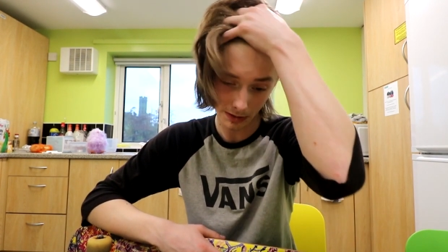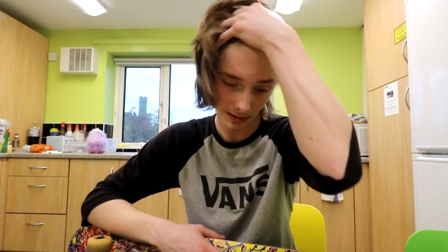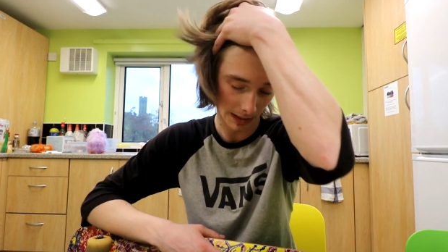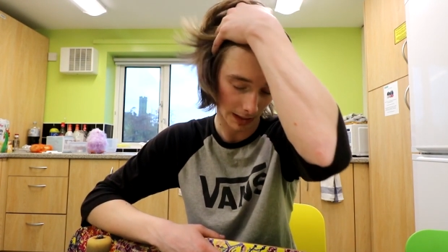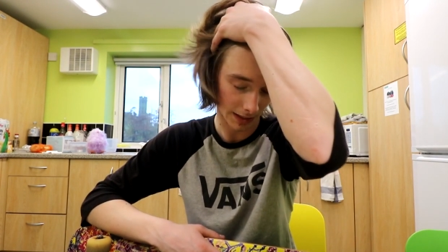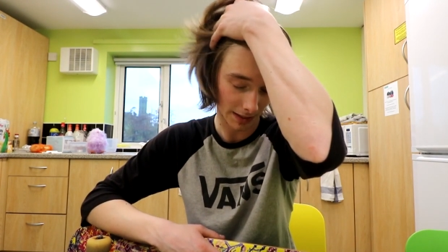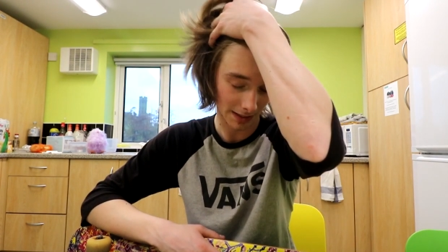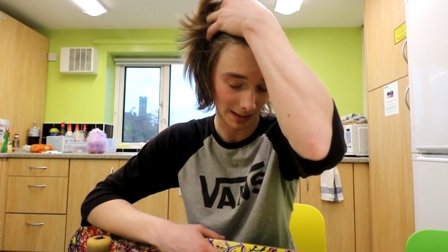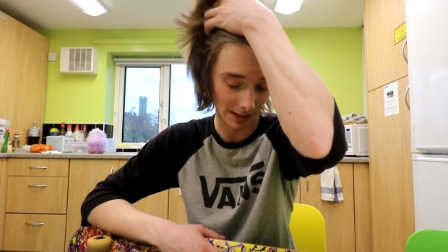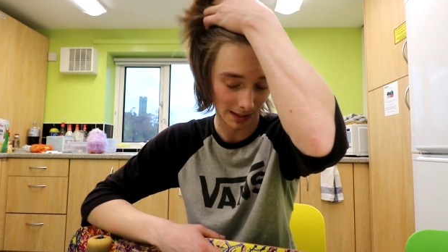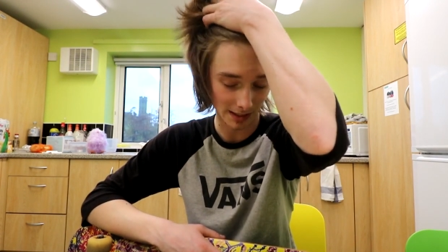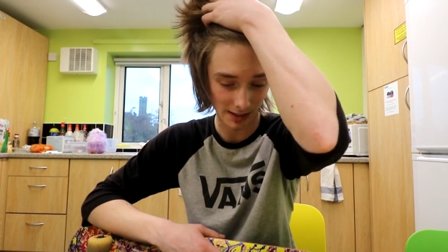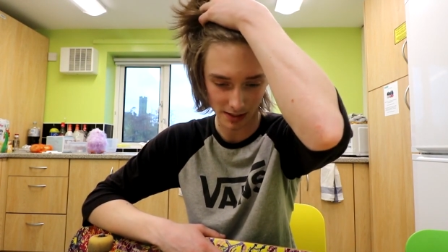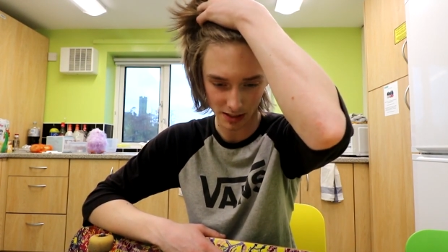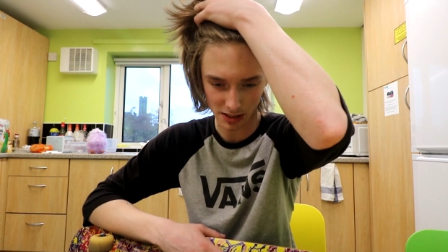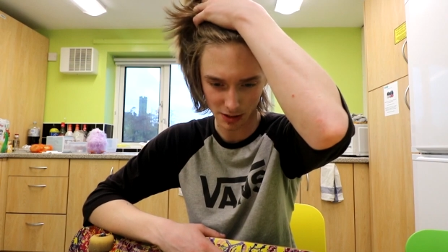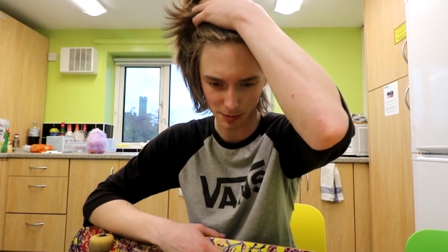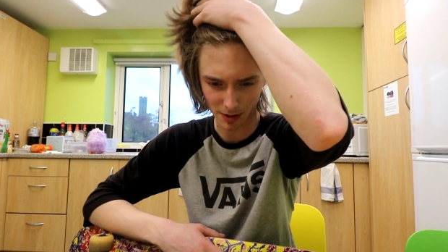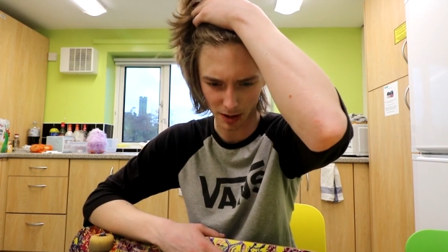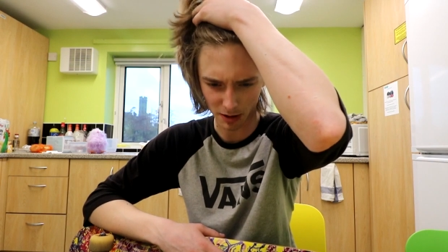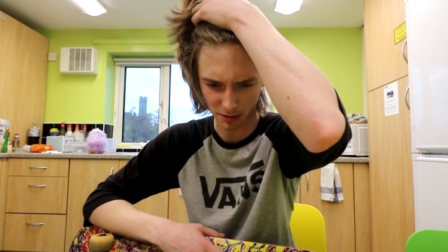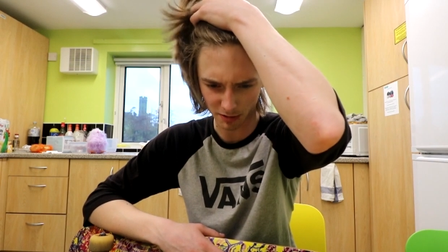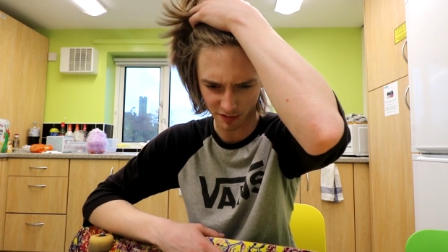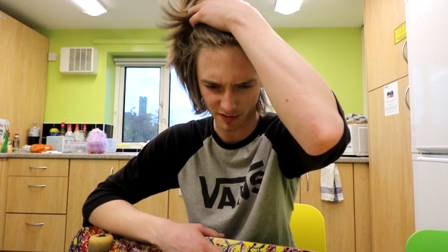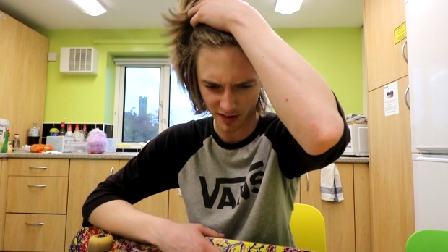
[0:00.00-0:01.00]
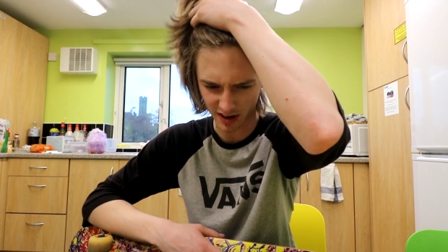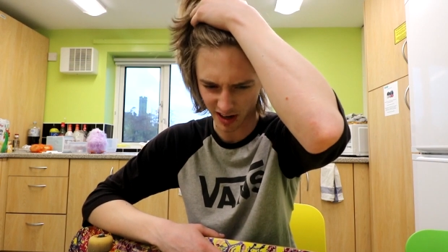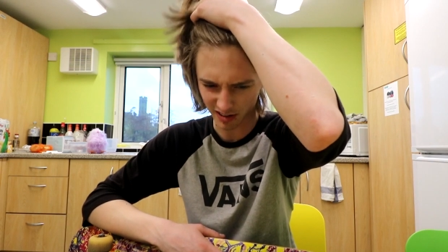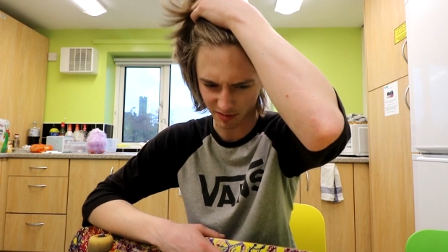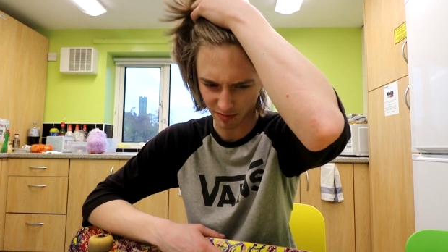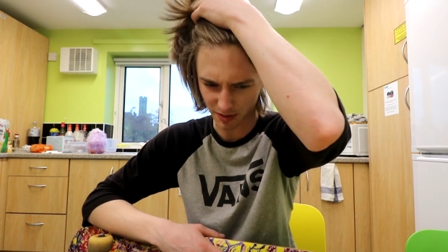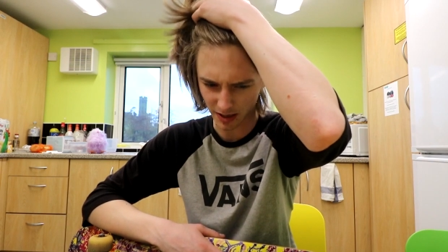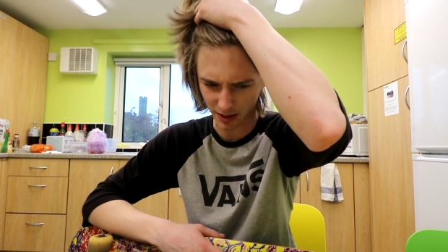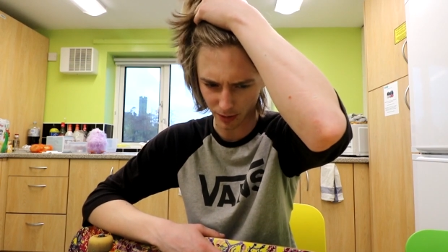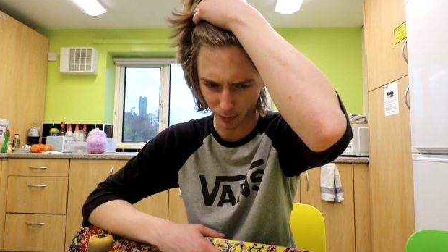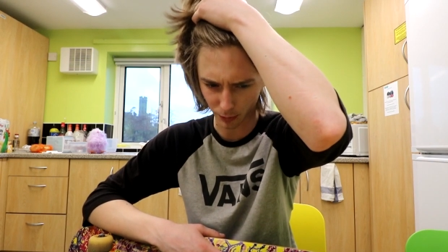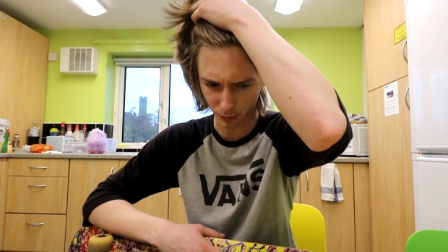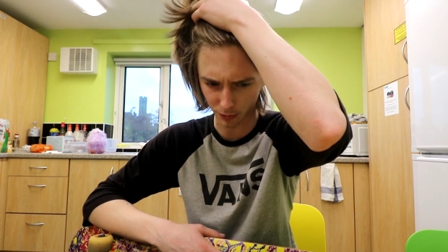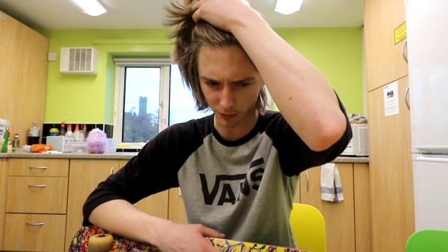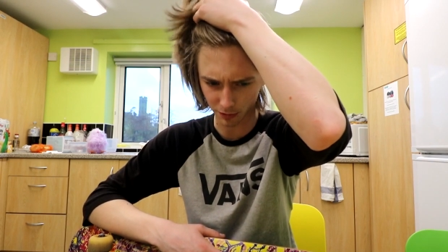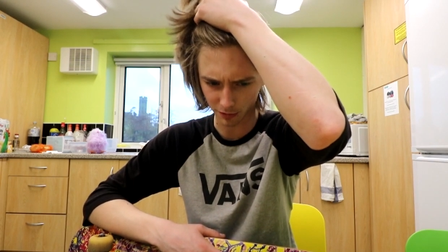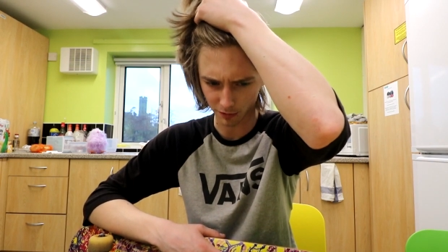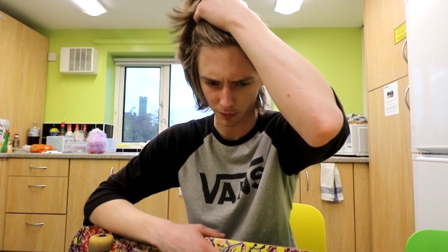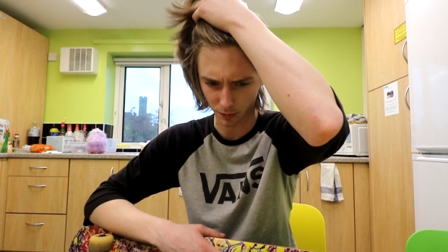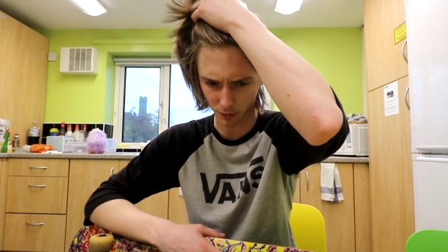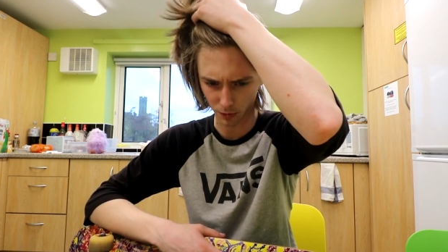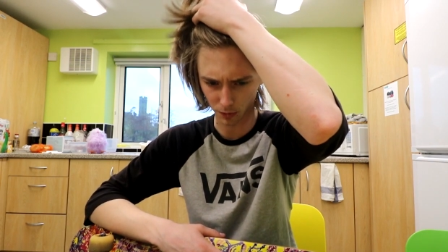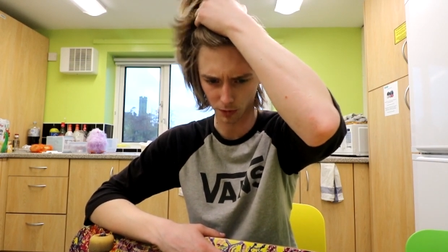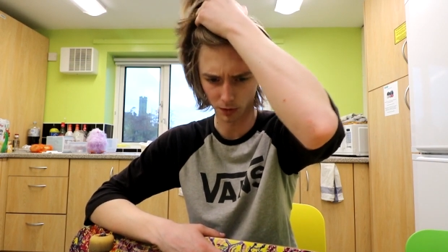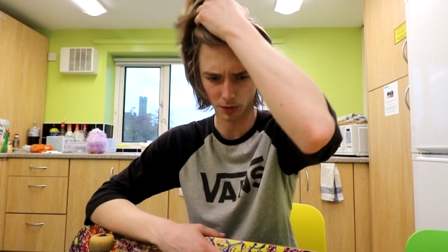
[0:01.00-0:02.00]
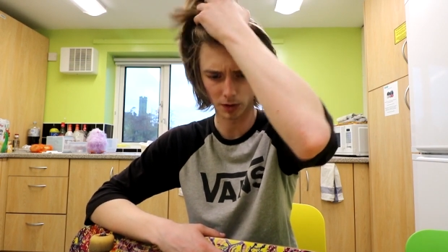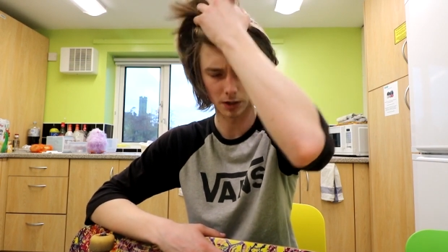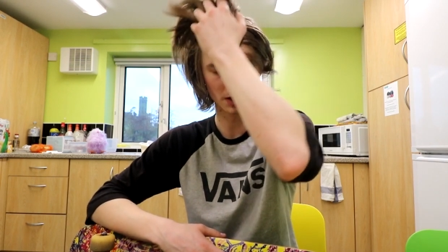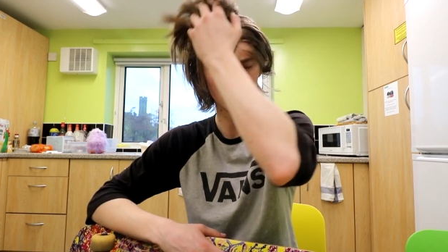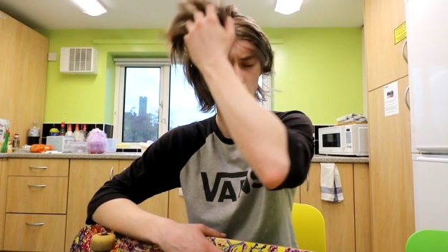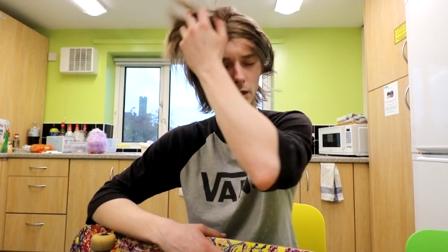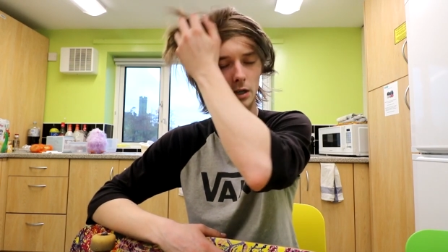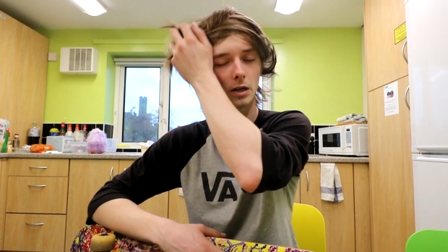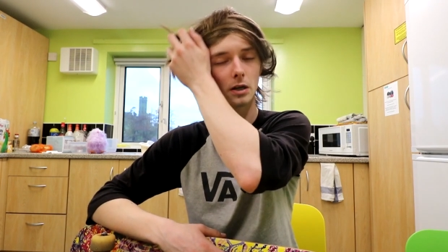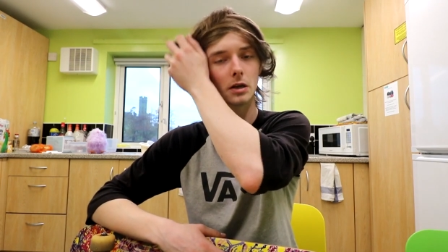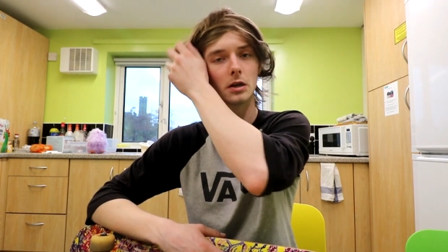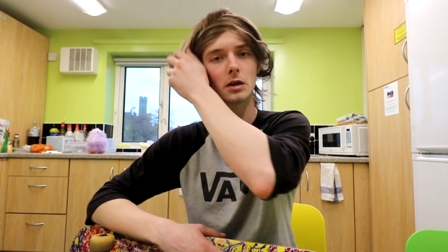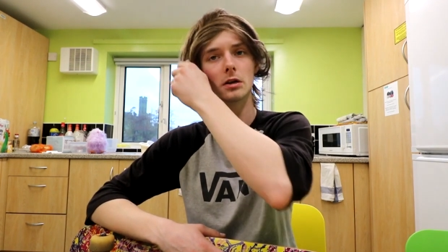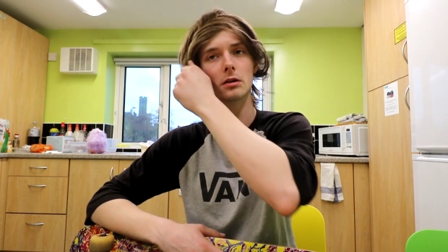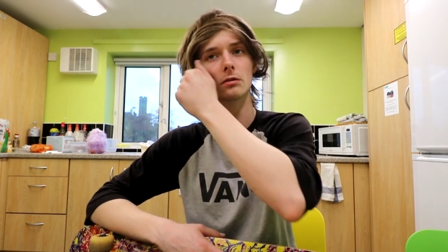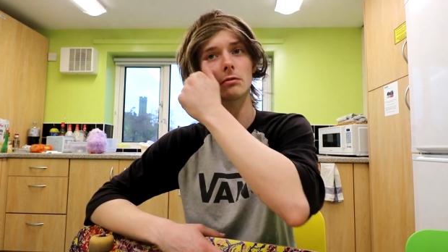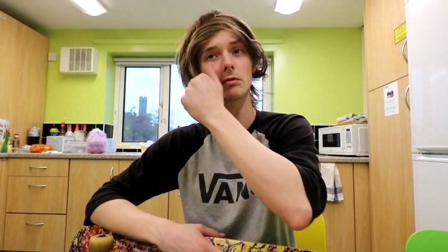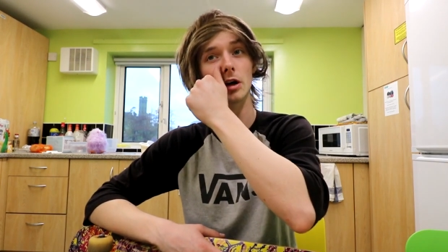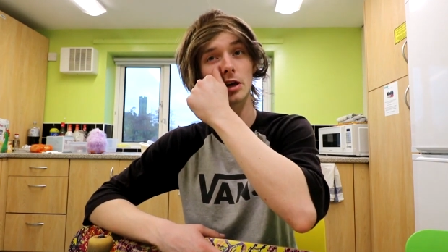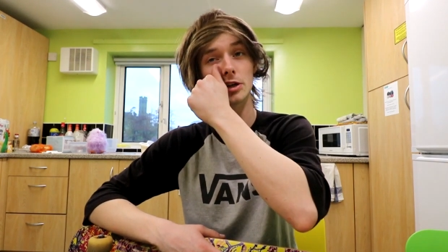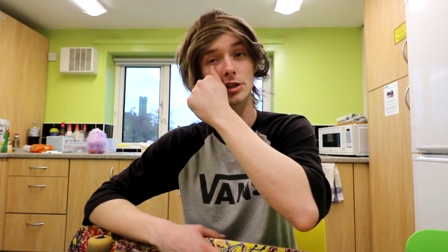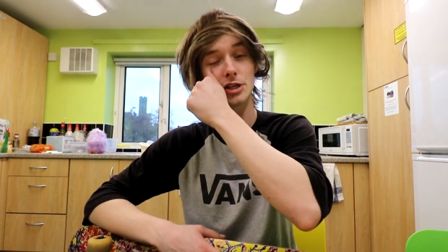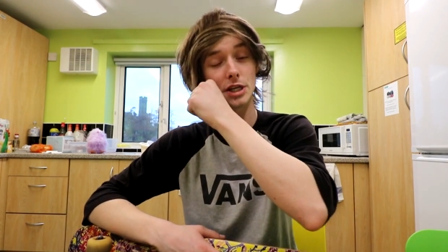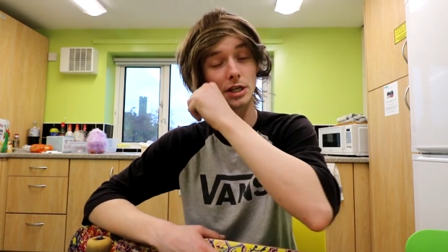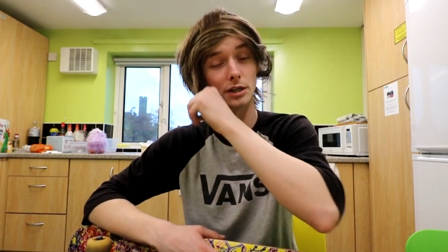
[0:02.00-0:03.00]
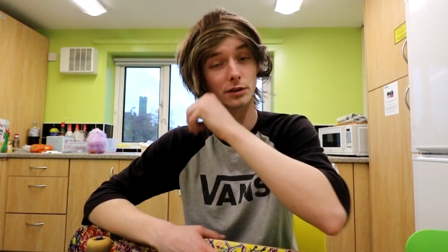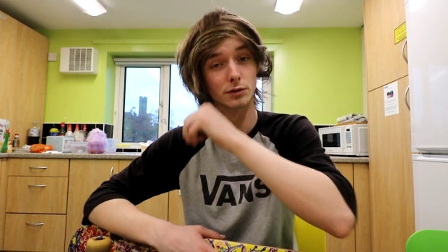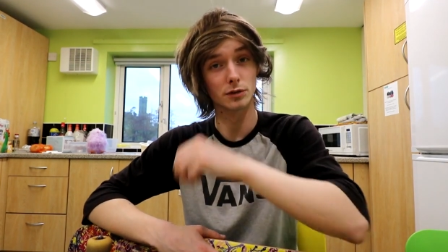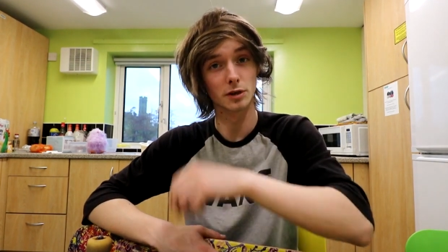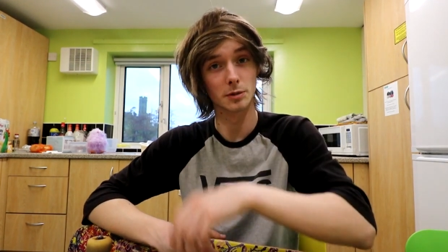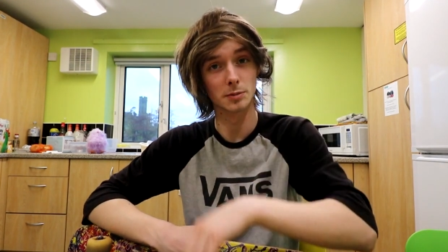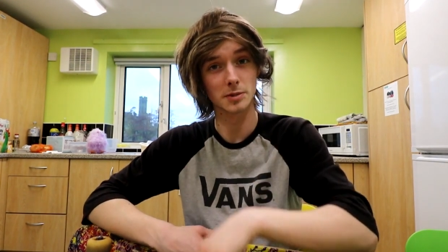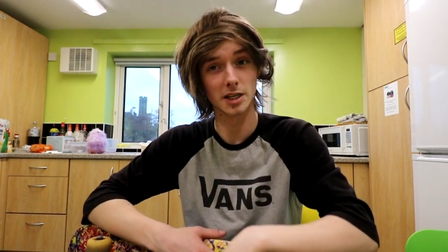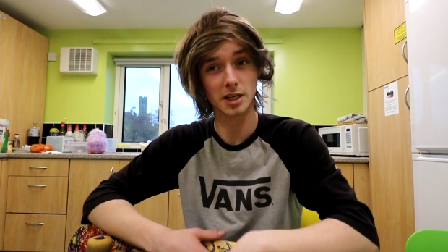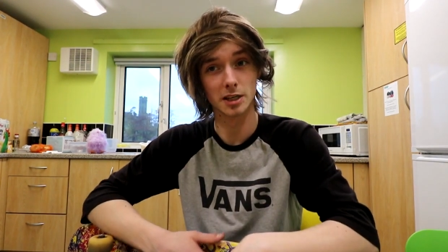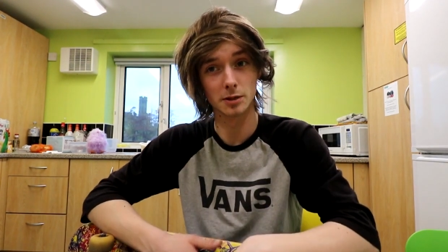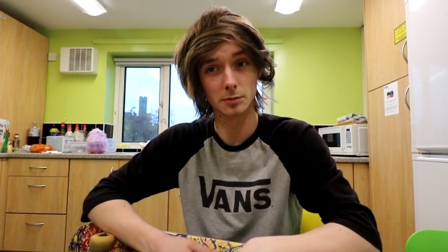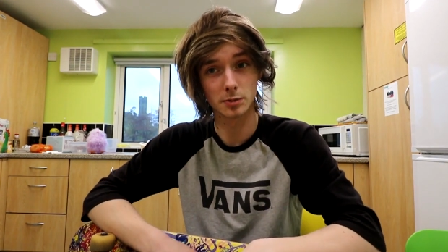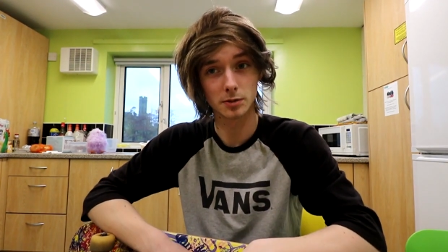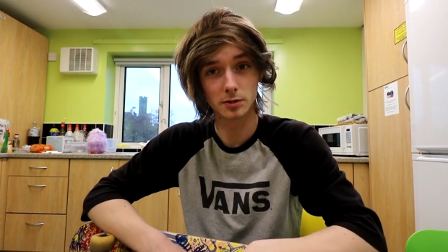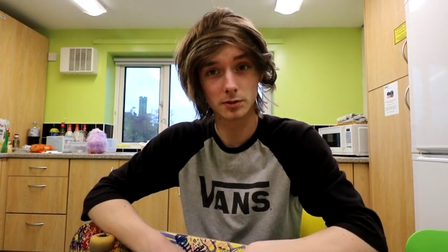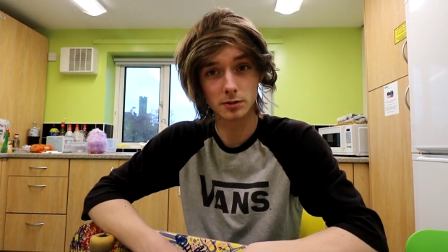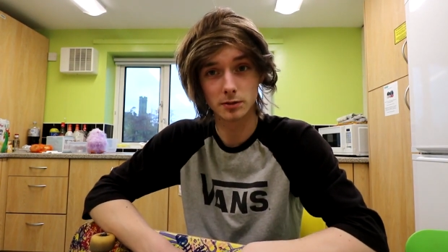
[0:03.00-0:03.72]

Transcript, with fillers: I think it's about £5 for a sheet of grip tape.